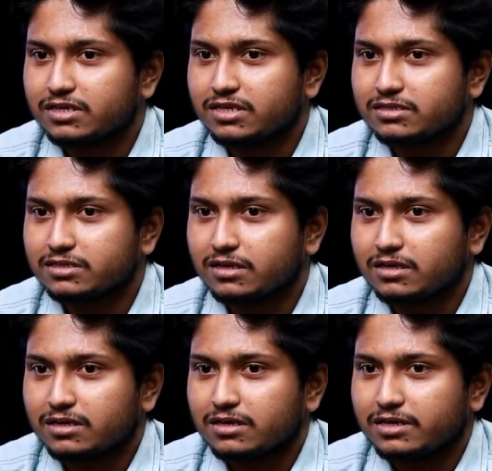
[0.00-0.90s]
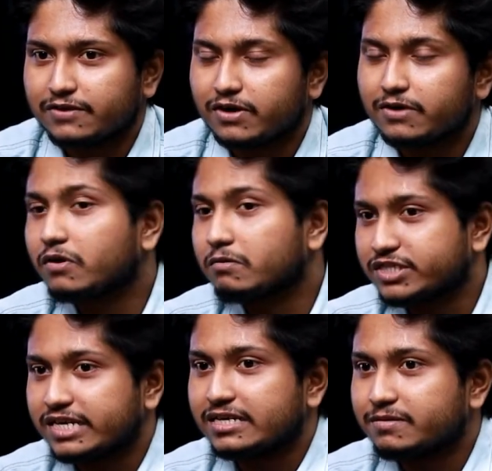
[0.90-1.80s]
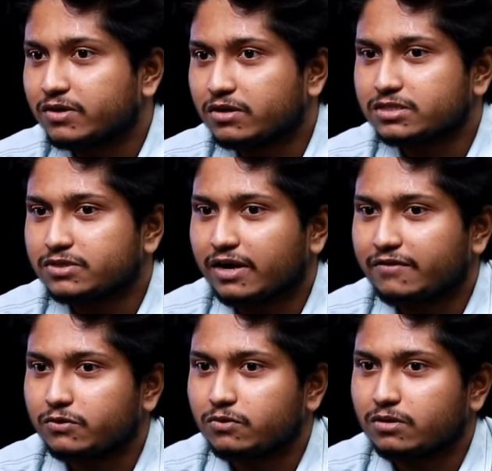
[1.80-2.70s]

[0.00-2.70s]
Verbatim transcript: is different from JEE because you have to